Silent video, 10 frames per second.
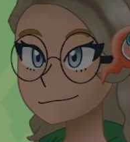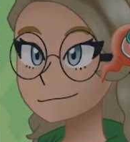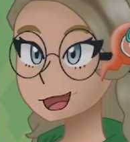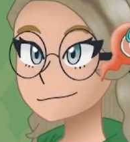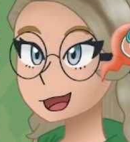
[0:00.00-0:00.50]

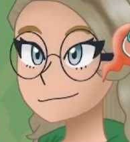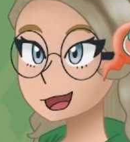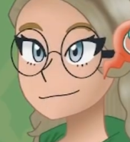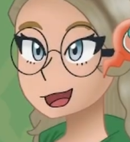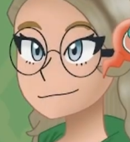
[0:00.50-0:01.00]
we can still
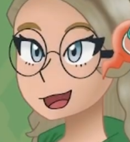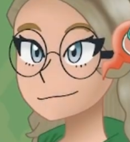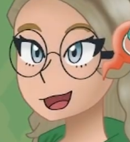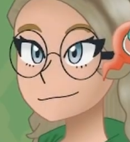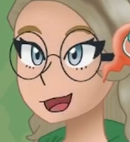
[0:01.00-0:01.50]
bring in
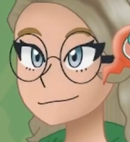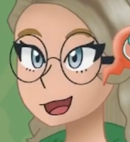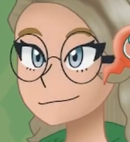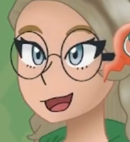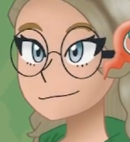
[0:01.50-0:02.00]
Aegislash
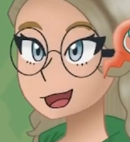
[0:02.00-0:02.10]
safely.